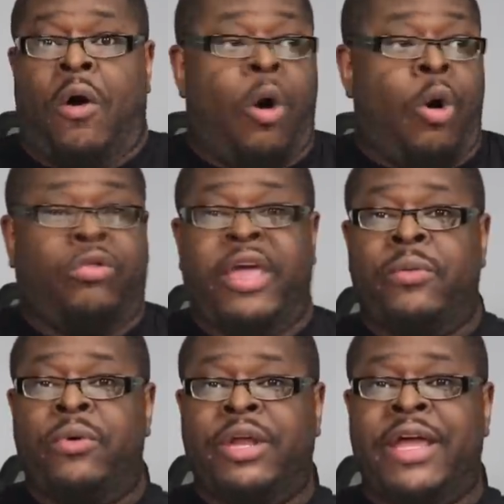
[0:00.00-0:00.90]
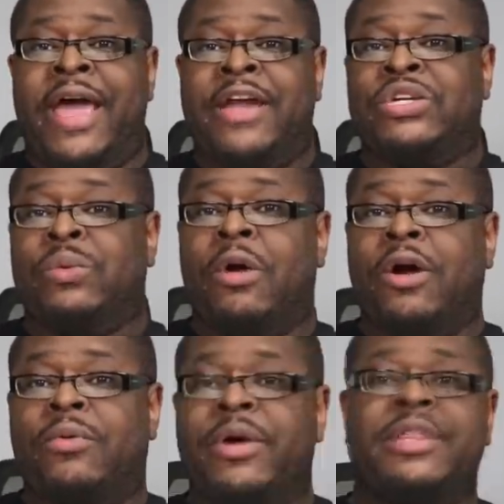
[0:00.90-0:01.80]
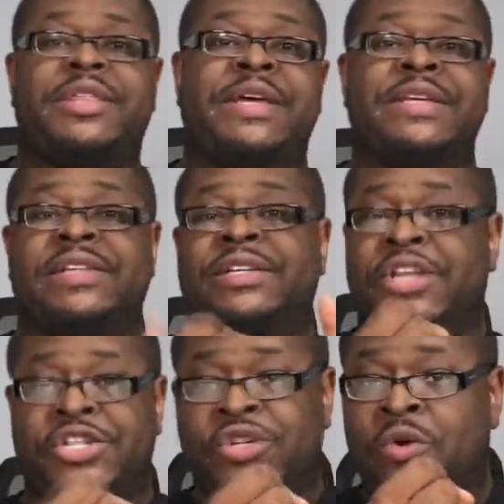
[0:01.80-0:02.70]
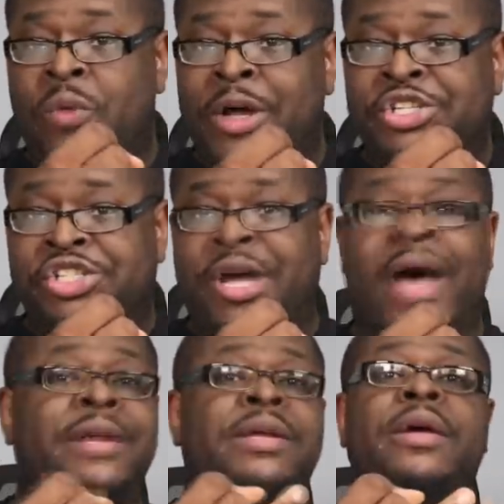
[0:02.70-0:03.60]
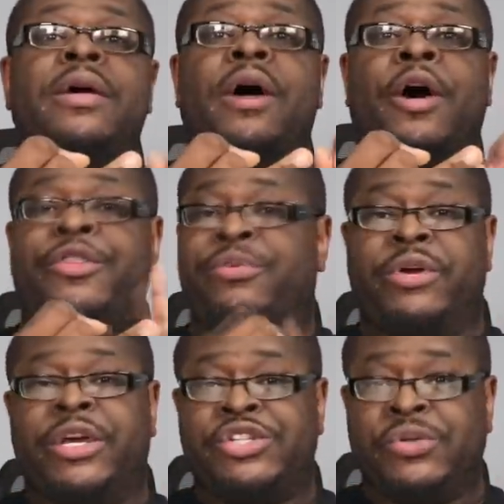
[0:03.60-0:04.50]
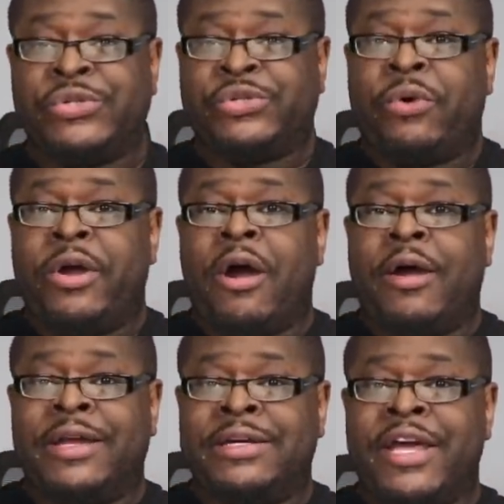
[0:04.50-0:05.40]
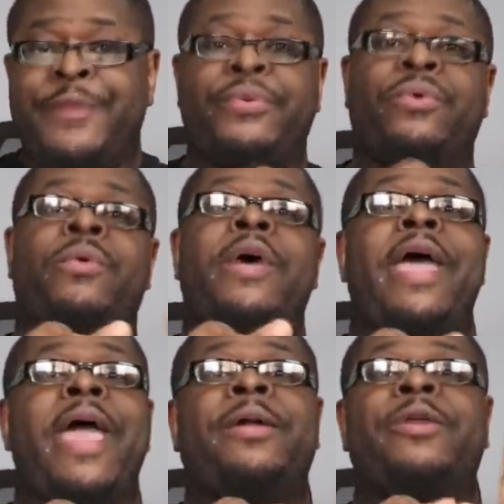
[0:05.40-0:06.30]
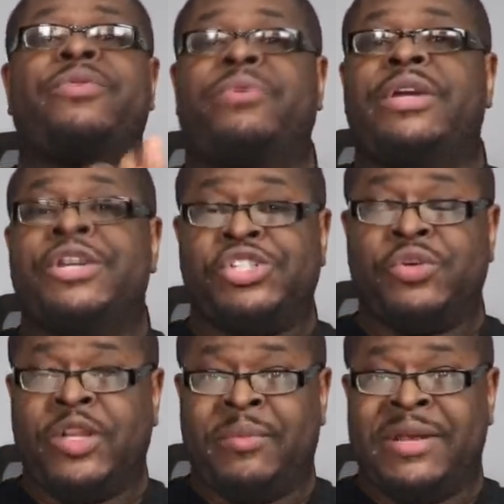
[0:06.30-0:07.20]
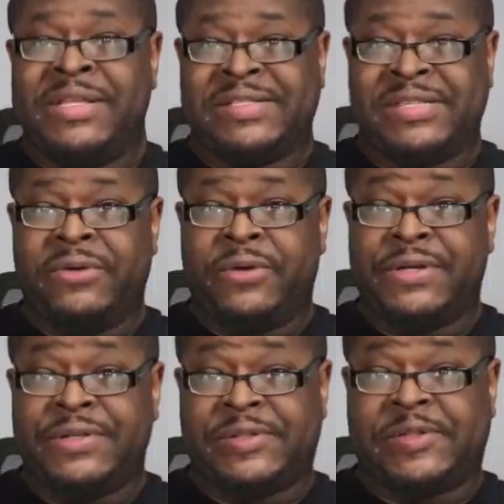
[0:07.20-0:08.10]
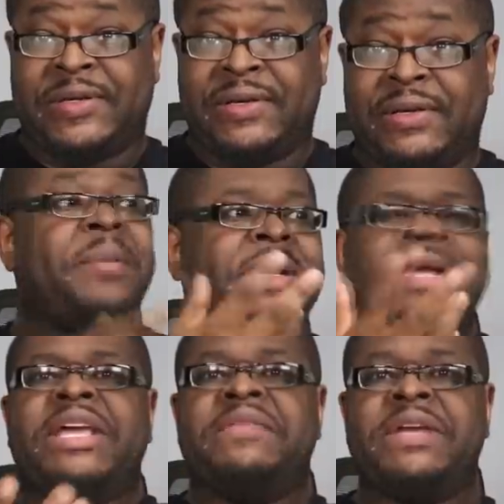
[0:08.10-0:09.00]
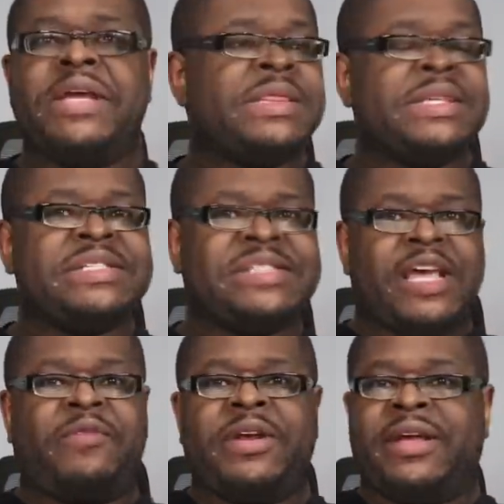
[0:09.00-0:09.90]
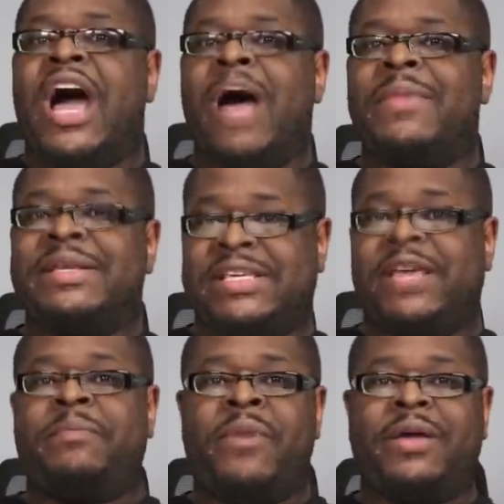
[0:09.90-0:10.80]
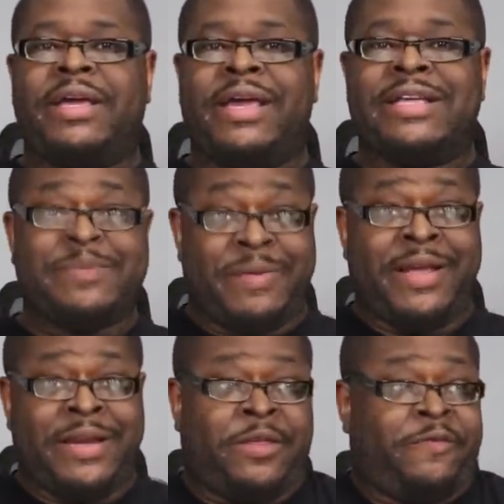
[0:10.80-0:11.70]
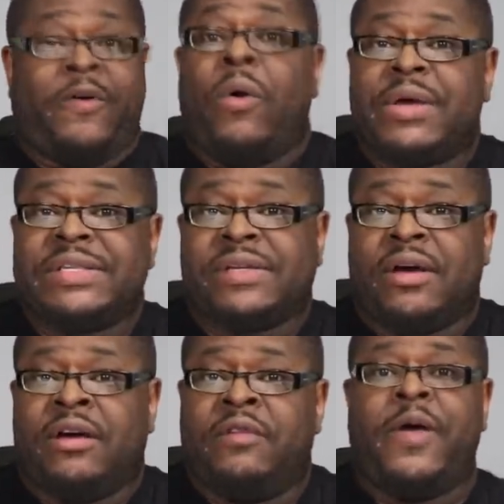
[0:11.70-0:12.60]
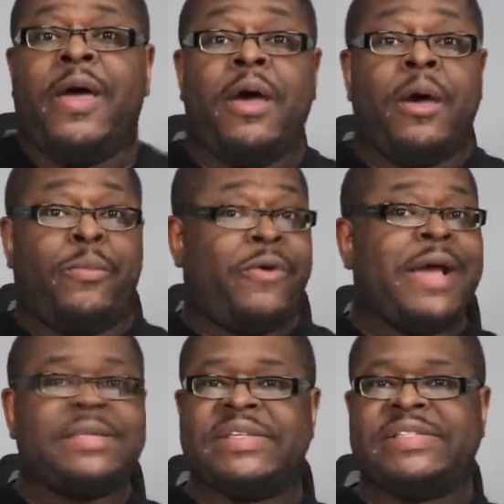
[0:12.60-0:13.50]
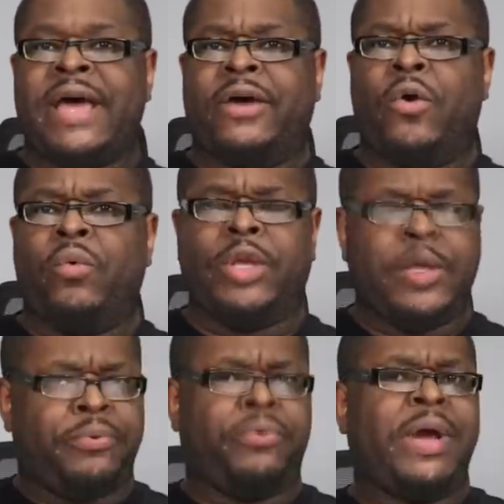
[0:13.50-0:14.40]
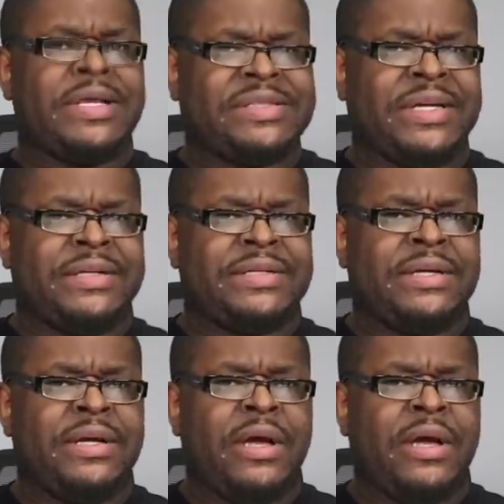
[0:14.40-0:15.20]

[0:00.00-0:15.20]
All they really had to work with is a digital one-shot, a 3-issue story arc in Deadpool, and a 3-issue limited series. But even in the 7 comics Hitmonkey has been the focus of, Bryce is not only present,